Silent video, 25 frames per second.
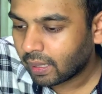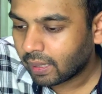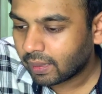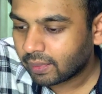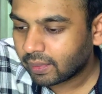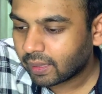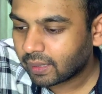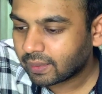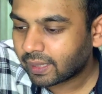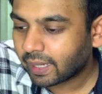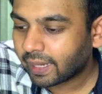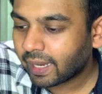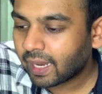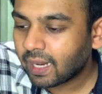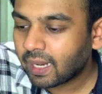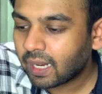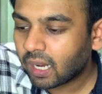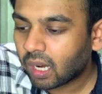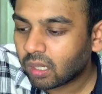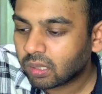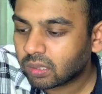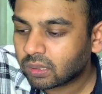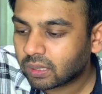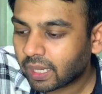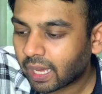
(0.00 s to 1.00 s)
The second
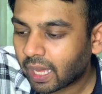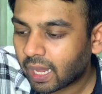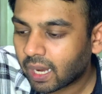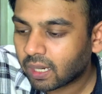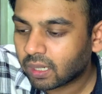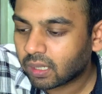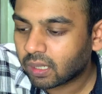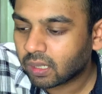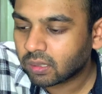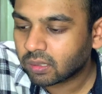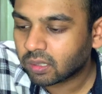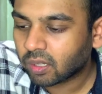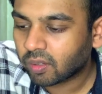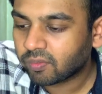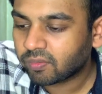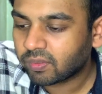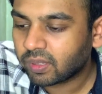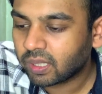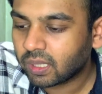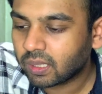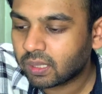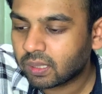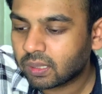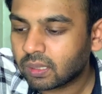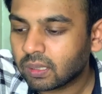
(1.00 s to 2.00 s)
last characters of
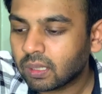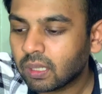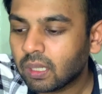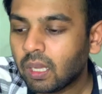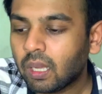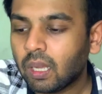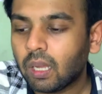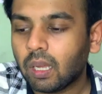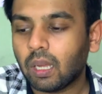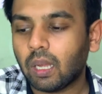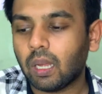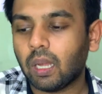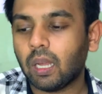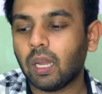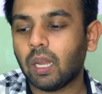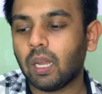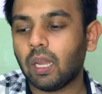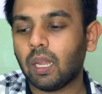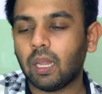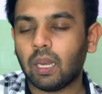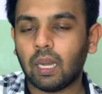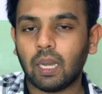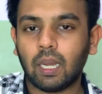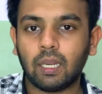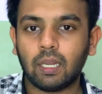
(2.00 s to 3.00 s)
these
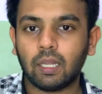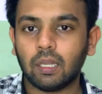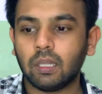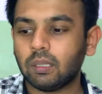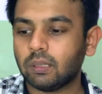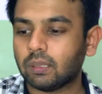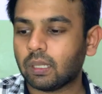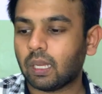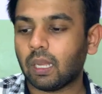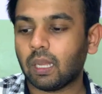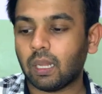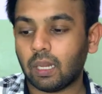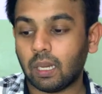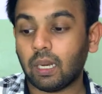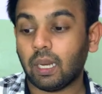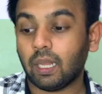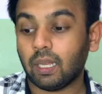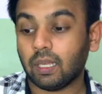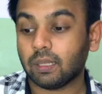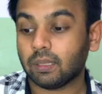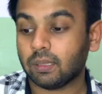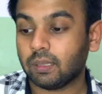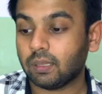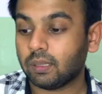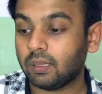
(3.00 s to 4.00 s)
uh, letters, uh,
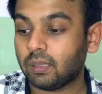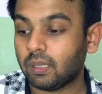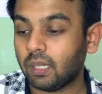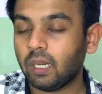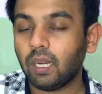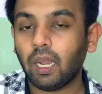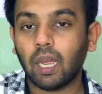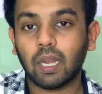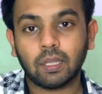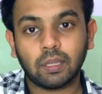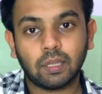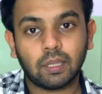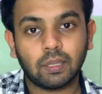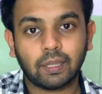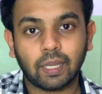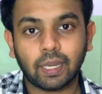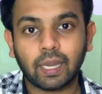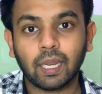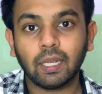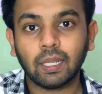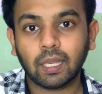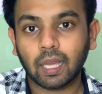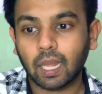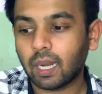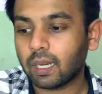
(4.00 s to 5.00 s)
like this string and the
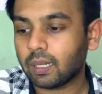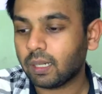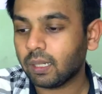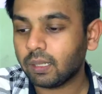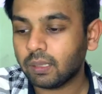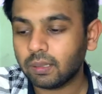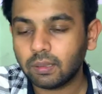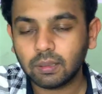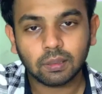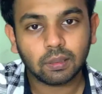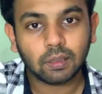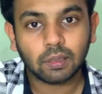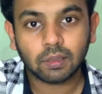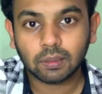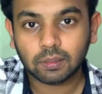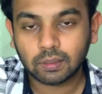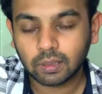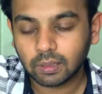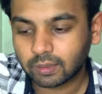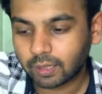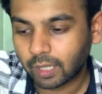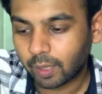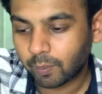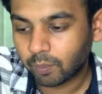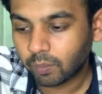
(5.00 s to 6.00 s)
second character is the
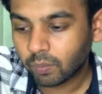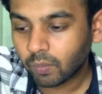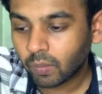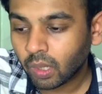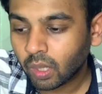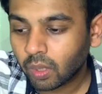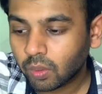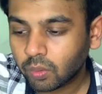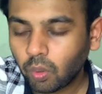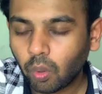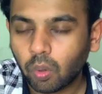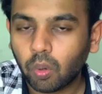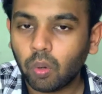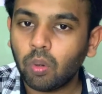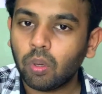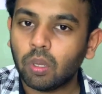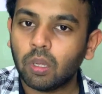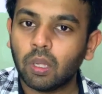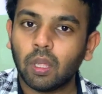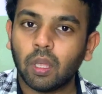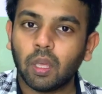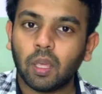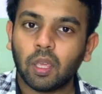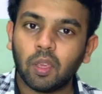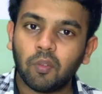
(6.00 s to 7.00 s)
same. So
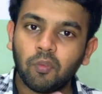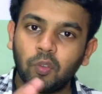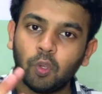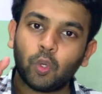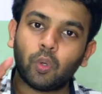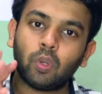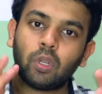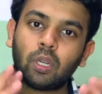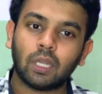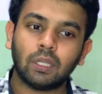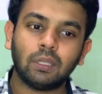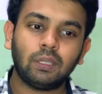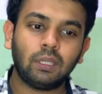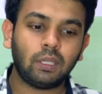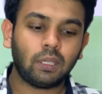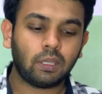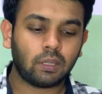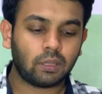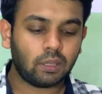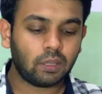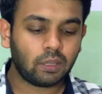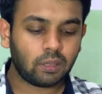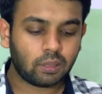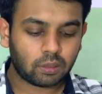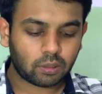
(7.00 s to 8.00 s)
if you could consider
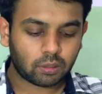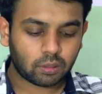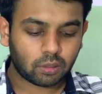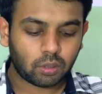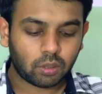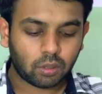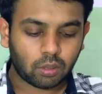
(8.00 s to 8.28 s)
this,